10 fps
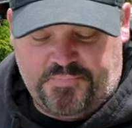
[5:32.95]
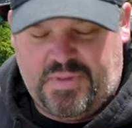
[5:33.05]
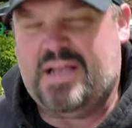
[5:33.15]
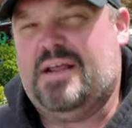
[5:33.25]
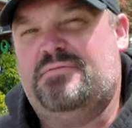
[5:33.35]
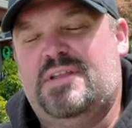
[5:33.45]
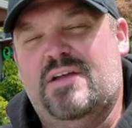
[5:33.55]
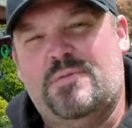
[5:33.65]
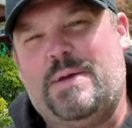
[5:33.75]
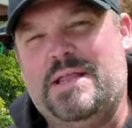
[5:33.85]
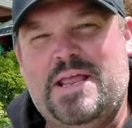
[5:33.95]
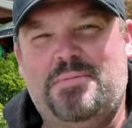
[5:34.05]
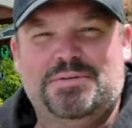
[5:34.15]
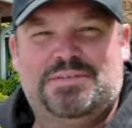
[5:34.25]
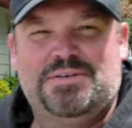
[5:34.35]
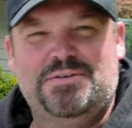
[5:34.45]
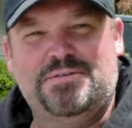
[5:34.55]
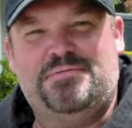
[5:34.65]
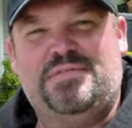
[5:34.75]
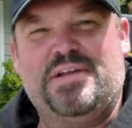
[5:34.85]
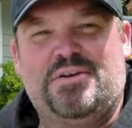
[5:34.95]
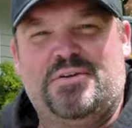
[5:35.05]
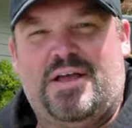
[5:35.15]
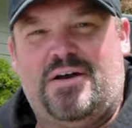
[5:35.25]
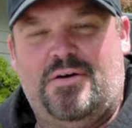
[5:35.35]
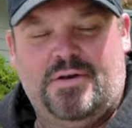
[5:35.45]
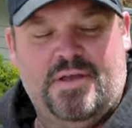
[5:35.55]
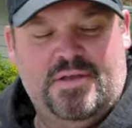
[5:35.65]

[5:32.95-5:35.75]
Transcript: And I've never been able to figure it out.